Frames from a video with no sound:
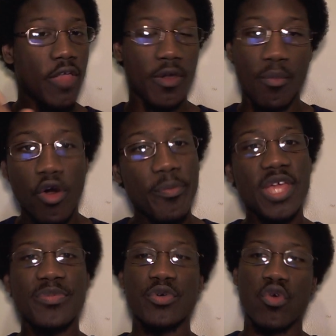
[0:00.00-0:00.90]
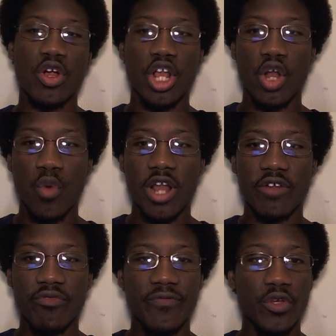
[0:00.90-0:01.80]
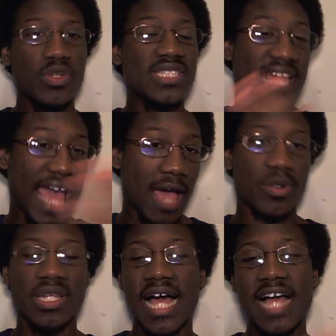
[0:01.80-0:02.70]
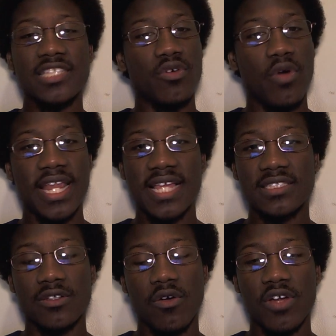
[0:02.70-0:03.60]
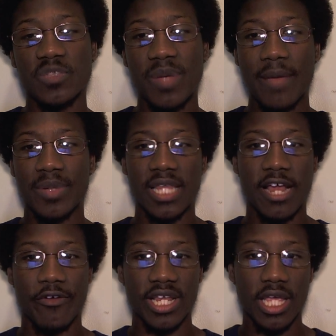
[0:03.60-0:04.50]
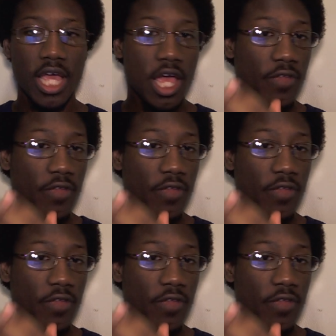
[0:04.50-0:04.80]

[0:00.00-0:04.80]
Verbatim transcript: the more people who are going to want to review it to capitalize on its on its popularity.